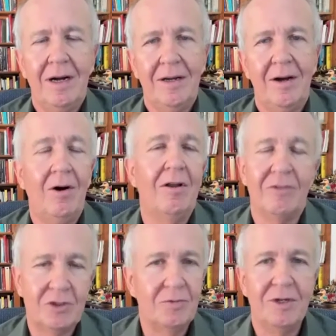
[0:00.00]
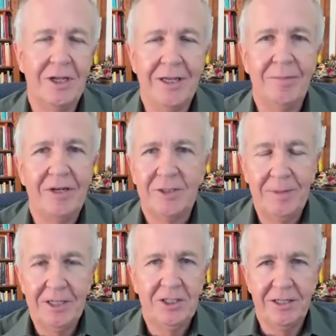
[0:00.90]
all of us really, but
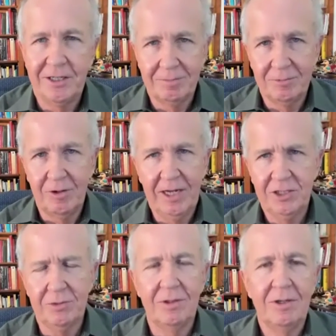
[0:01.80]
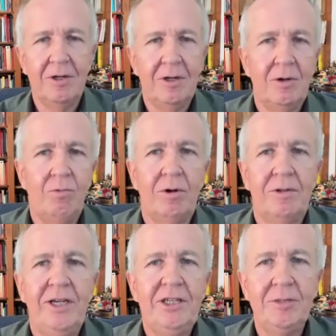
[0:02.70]
especially in a grad school, we're
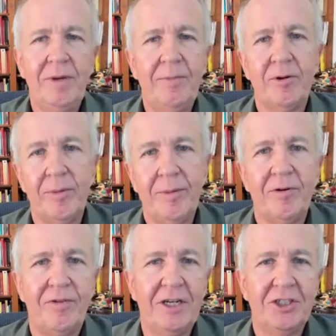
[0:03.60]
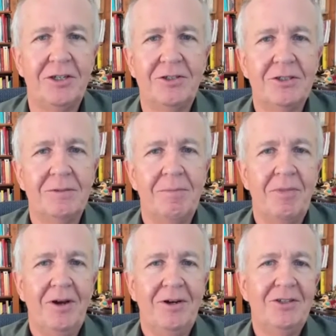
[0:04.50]
teaching people to be professionals.
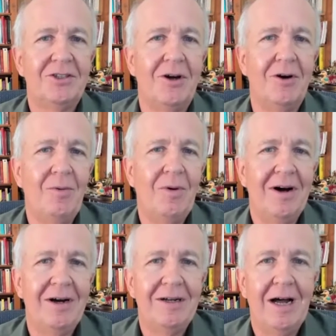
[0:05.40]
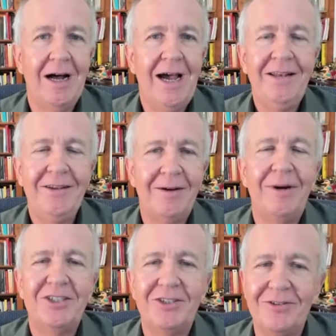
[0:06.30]
So I tell my
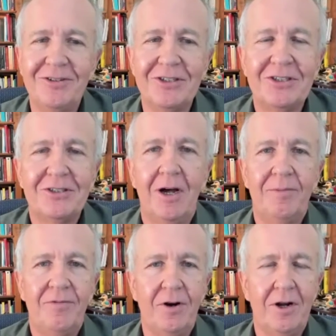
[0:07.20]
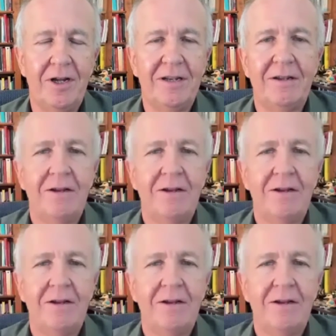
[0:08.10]
students up front,